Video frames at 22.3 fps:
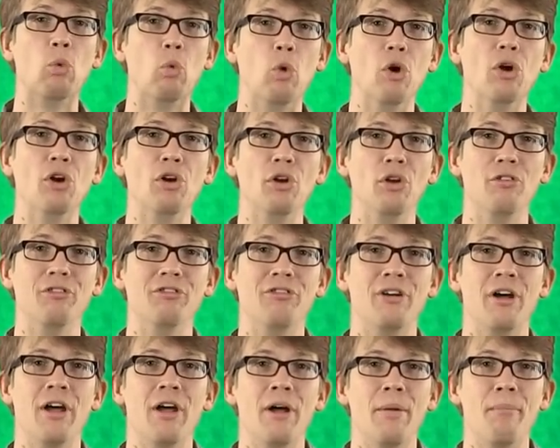world
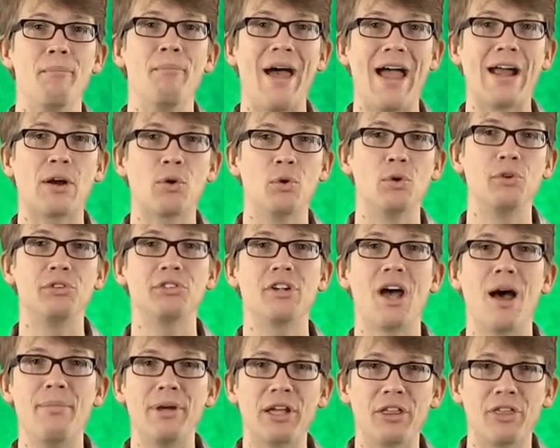of
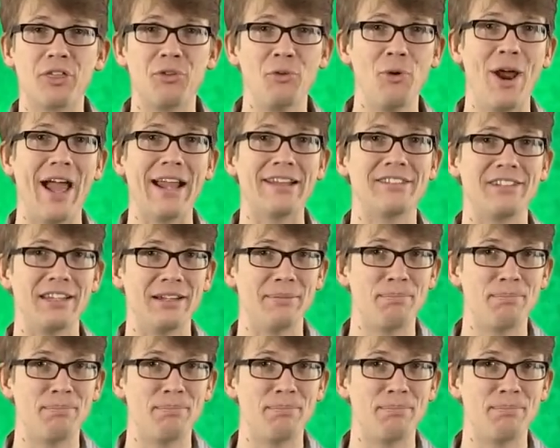macroscopic threats,